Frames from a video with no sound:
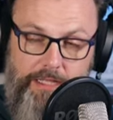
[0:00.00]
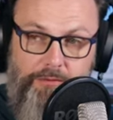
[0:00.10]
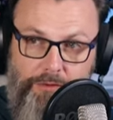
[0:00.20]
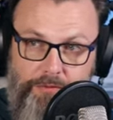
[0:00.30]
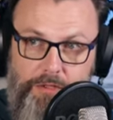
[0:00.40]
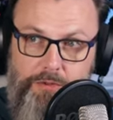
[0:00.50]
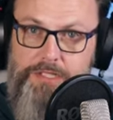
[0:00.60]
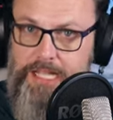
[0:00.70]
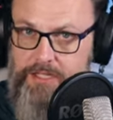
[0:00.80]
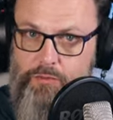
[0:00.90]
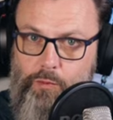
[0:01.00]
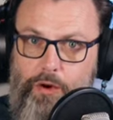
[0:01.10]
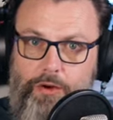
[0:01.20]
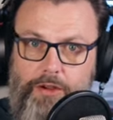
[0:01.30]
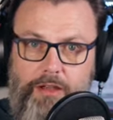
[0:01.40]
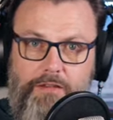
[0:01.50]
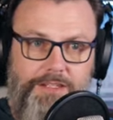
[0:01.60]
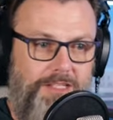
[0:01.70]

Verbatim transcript: to leave reviews takes work,